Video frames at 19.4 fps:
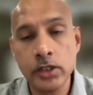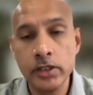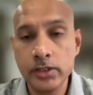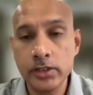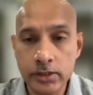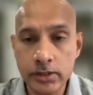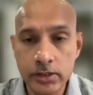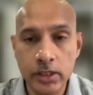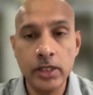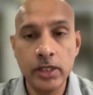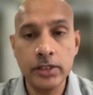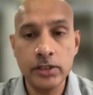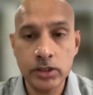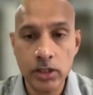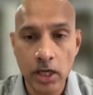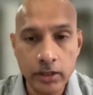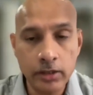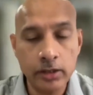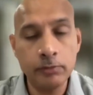As I said, I
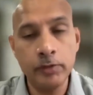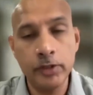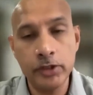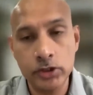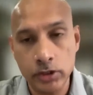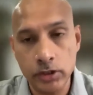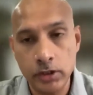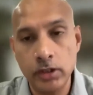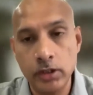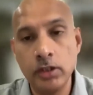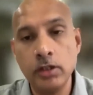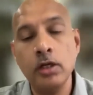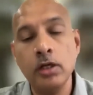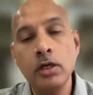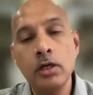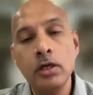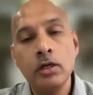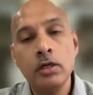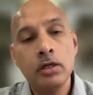started my journey
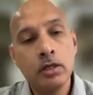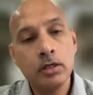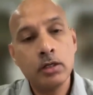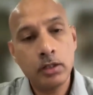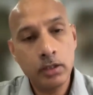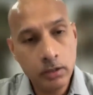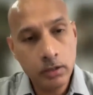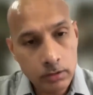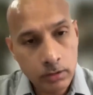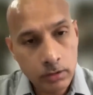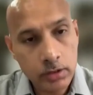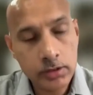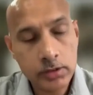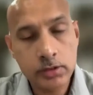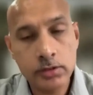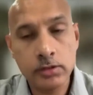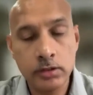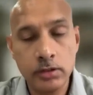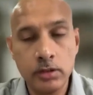in
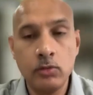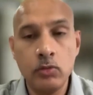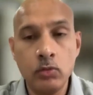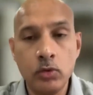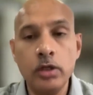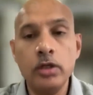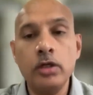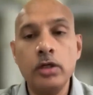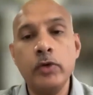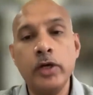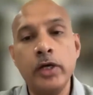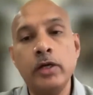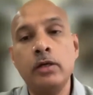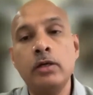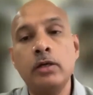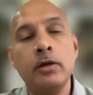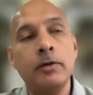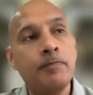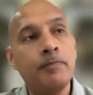this world
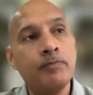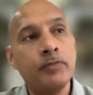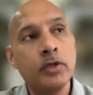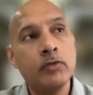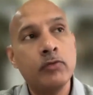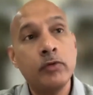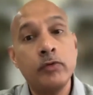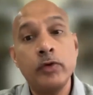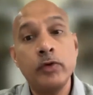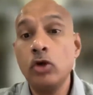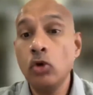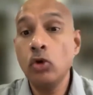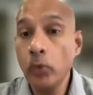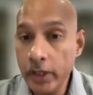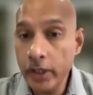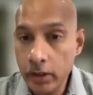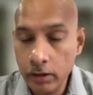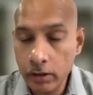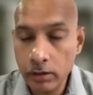where we were
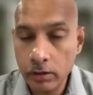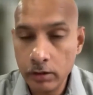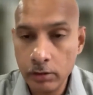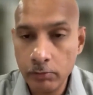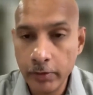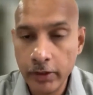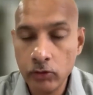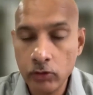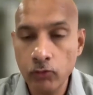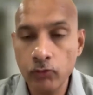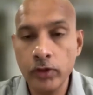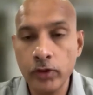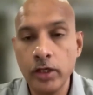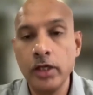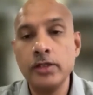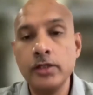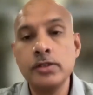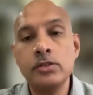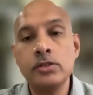innovating in
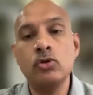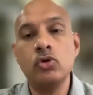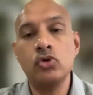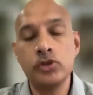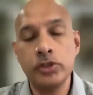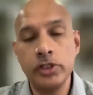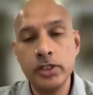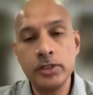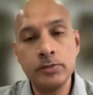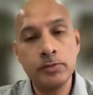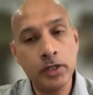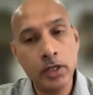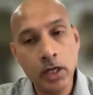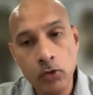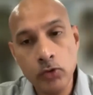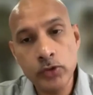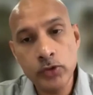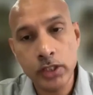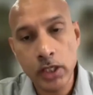microfinance those days, but
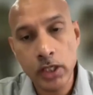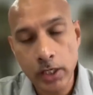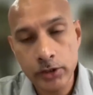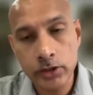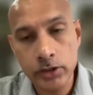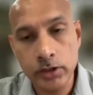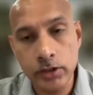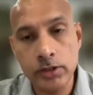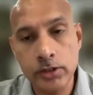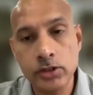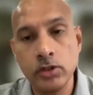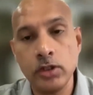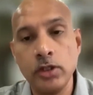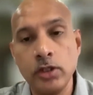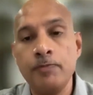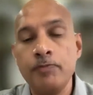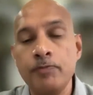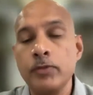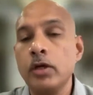now it's a large
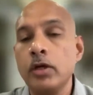industry.